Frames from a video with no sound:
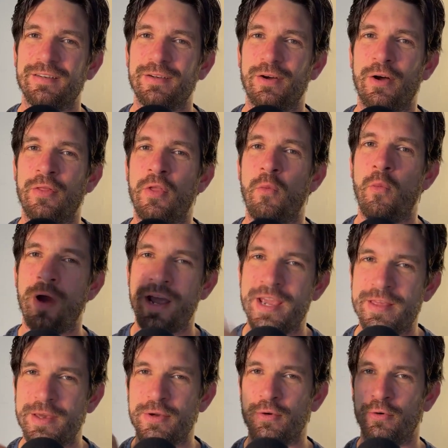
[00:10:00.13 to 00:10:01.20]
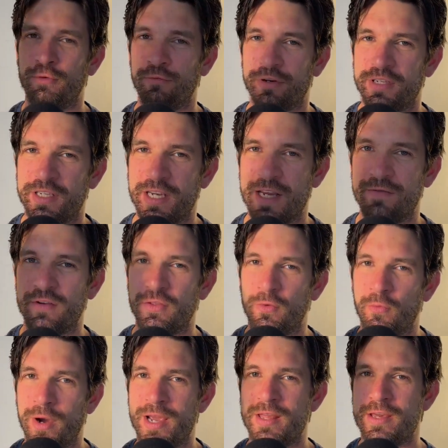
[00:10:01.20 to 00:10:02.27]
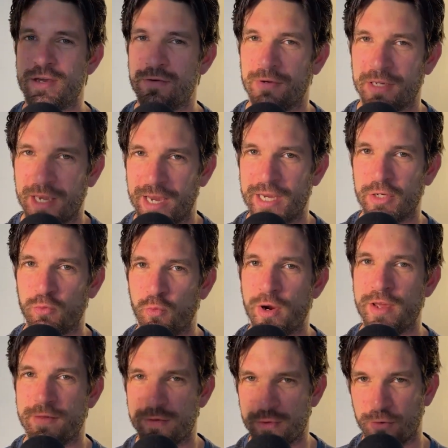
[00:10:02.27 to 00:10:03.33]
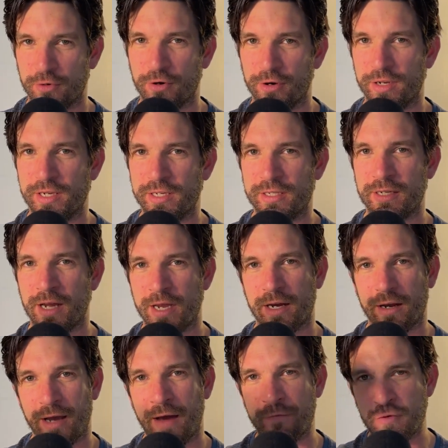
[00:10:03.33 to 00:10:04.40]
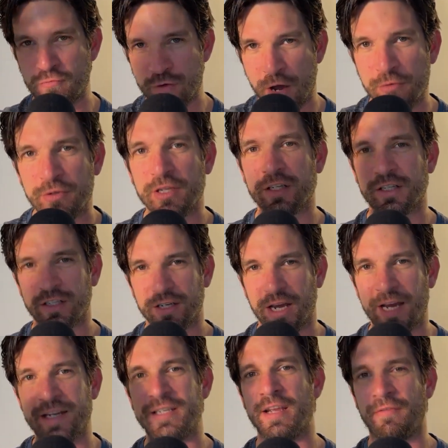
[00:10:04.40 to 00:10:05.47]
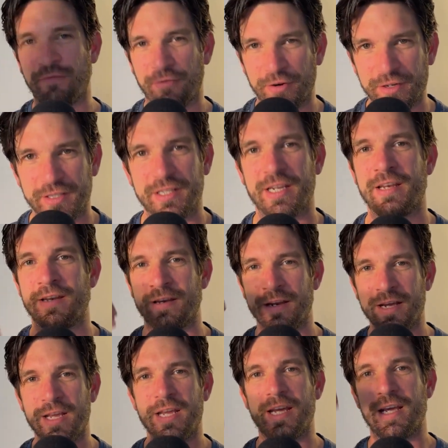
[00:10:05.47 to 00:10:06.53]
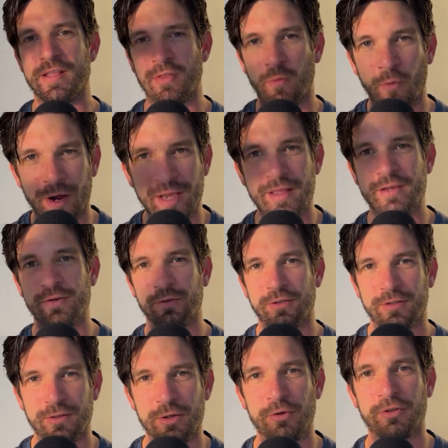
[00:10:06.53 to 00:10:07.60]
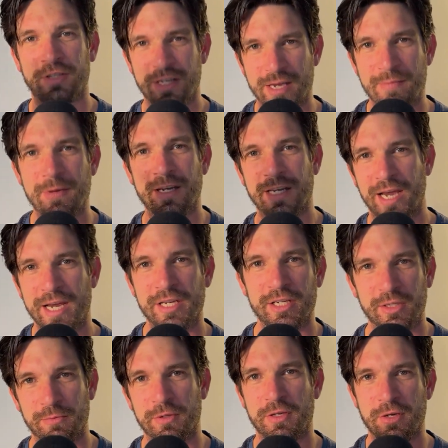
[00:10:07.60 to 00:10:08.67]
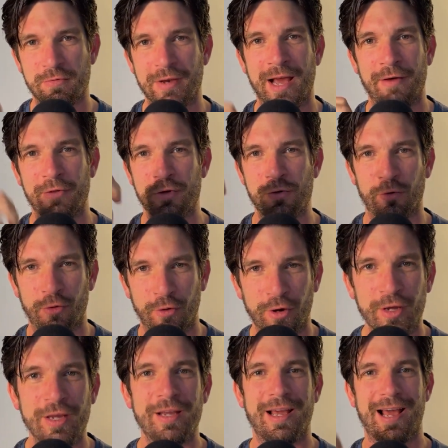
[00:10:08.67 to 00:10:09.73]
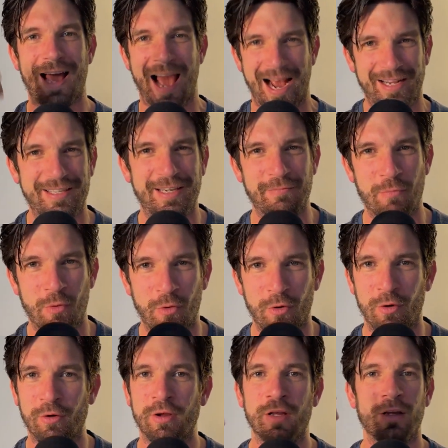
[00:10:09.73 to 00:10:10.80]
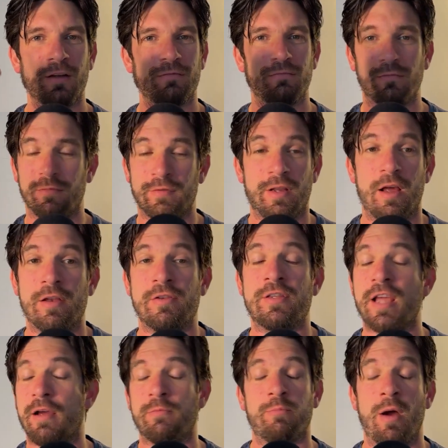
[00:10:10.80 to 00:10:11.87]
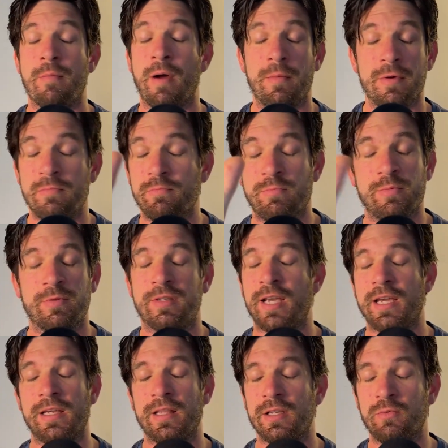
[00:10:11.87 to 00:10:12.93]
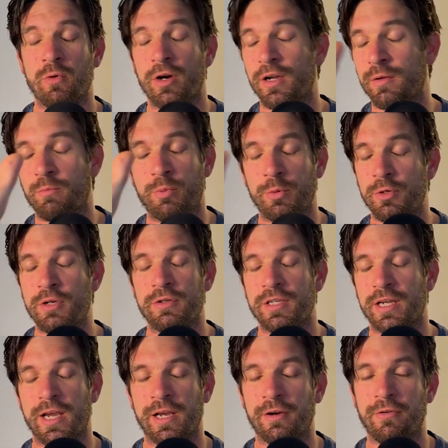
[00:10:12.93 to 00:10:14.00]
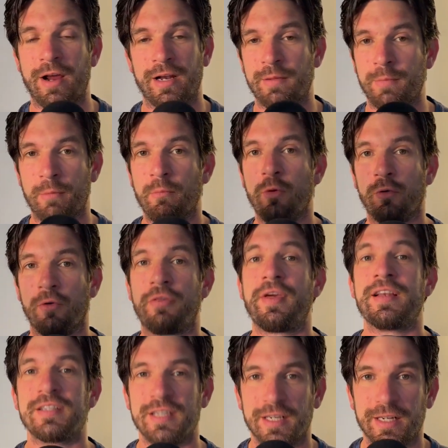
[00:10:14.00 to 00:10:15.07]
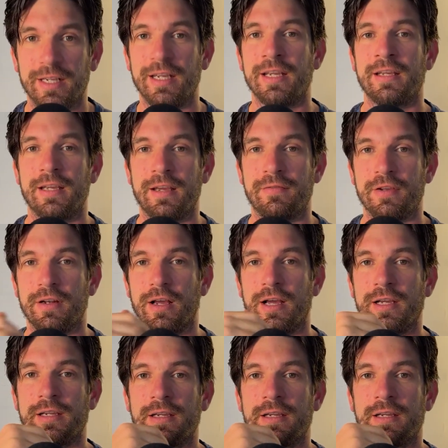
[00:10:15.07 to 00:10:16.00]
on the way that you're received and the way that you engage with your colleagues? Like, have you noticed a difference in the way that your team engages with you now that you're acting more, I might be taking this word and using it incorrectly, but more authentically, if you like?